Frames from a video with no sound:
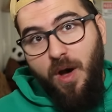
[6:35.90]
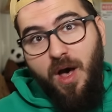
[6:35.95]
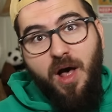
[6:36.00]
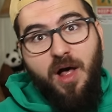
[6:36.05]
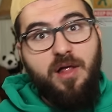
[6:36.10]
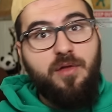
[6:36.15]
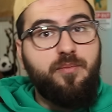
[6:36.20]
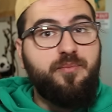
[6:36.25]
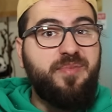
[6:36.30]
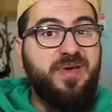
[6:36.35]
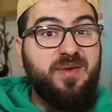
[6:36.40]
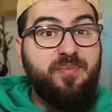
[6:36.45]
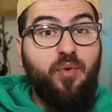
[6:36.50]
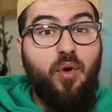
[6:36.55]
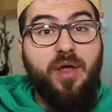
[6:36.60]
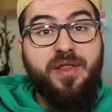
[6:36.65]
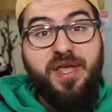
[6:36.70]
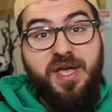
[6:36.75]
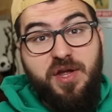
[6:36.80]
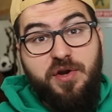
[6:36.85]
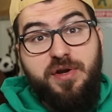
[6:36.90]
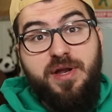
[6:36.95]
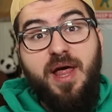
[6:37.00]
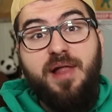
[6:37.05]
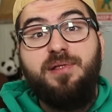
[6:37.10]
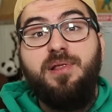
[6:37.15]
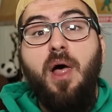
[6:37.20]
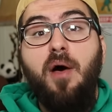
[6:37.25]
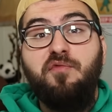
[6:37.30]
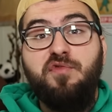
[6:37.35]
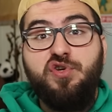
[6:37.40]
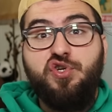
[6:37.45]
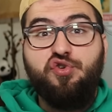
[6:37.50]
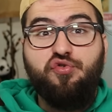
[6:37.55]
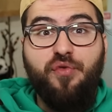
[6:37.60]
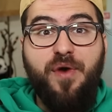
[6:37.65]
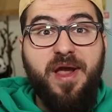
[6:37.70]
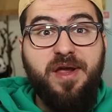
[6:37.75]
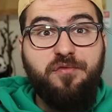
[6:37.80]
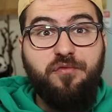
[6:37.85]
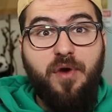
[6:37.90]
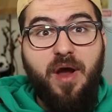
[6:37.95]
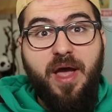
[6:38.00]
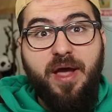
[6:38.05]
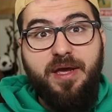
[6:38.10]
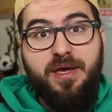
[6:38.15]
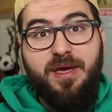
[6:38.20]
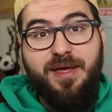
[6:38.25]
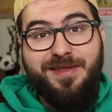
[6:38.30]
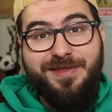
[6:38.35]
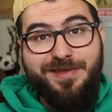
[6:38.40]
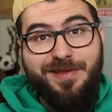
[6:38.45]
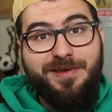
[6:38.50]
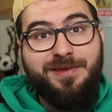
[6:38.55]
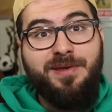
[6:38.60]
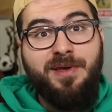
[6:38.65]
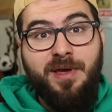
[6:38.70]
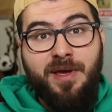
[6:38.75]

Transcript: well, people on the internet love a train wreck, and